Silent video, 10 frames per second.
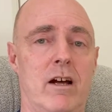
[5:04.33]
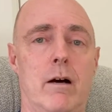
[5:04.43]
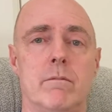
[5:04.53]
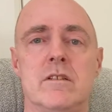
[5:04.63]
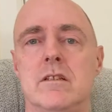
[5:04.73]

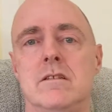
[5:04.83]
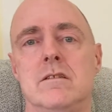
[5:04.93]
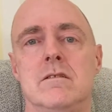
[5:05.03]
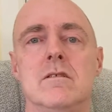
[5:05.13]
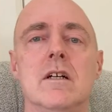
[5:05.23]
up
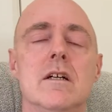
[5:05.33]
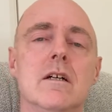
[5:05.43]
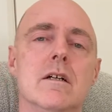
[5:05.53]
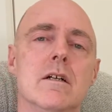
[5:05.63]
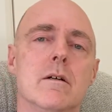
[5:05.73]
to
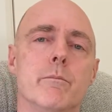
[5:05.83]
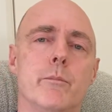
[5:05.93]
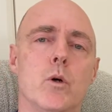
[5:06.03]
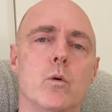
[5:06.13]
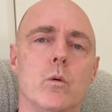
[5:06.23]

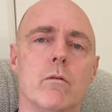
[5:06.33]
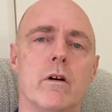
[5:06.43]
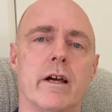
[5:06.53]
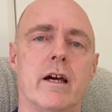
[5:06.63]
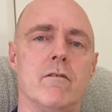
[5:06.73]
pull the
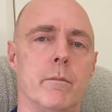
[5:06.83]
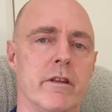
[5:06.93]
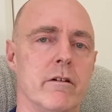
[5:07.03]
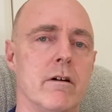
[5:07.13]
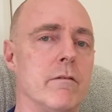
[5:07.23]
rug out from
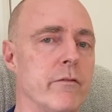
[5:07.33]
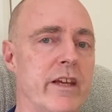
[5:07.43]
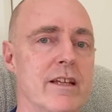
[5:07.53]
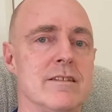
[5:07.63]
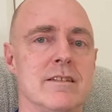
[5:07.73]
under our
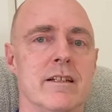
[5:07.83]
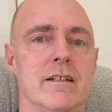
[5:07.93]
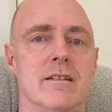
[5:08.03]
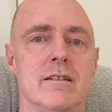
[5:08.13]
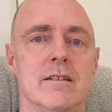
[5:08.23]
feet, isn't
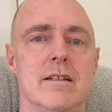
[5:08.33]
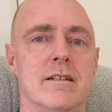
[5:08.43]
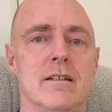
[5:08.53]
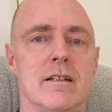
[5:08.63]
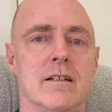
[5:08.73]
it?
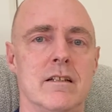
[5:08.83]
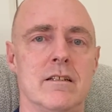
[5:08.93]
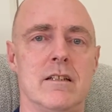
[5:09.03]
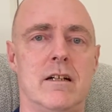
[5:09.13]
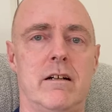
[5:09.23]
And to kind
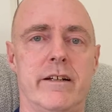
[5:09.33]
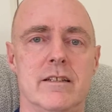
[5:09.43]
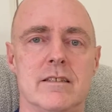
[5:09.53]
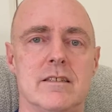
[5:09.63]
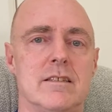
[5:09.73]
of deny
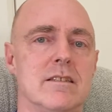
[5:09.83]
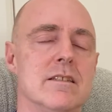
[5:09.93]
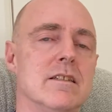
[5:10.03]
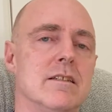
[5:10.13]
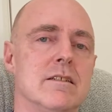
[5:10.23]
us
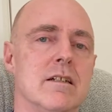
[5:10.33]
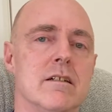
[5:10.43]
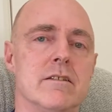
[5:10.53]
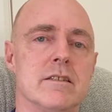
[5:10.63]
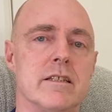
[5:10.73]

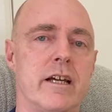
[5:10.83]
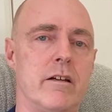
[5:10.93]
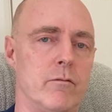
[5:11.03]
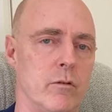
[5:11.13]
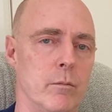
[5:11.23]
our
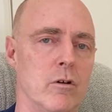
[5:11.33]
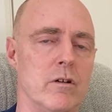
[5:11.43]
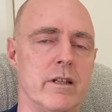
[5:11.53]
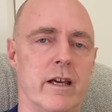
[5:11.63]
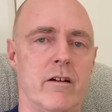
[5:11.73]
escape from
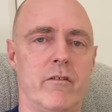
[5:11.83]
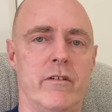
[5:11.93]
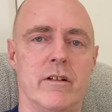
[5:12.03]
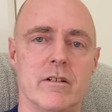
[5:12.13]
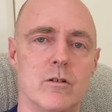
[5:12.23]

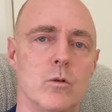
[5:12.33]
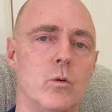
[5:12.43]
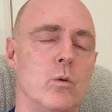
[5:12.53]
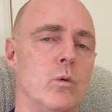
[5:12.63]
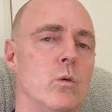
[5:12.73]
lockdown,
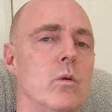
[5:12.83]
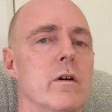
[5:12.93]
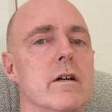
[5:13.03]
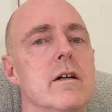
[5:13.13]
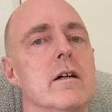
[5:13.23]
all
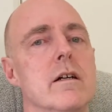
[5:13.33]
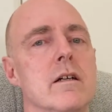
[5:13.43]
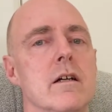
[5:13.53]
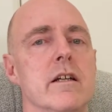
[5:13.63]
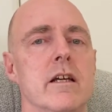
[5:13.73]

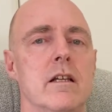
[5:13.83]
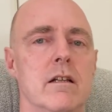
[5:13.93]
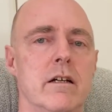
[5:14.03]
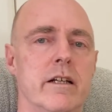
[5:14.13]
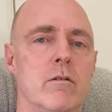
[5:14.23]
kind of in
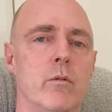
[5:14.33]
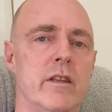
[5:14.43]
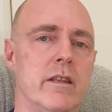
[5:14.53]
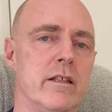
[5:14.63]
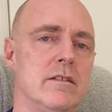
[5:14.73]
line
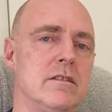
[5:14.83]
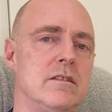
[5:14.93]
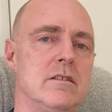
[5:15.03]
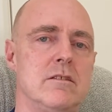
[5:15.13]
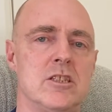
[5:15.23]
with
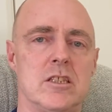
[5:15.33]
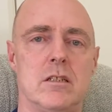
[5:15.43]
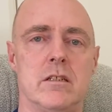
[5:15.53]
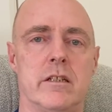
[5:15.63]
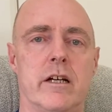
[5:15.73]
this
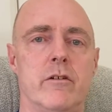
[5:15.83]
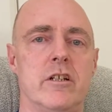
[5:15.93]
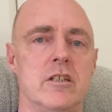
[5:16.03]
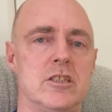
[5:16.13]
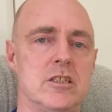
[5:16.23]
chart of
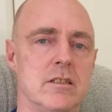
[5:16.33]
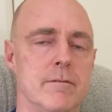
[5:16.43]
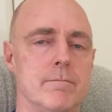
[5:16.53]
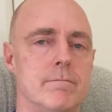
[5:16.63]
coercion.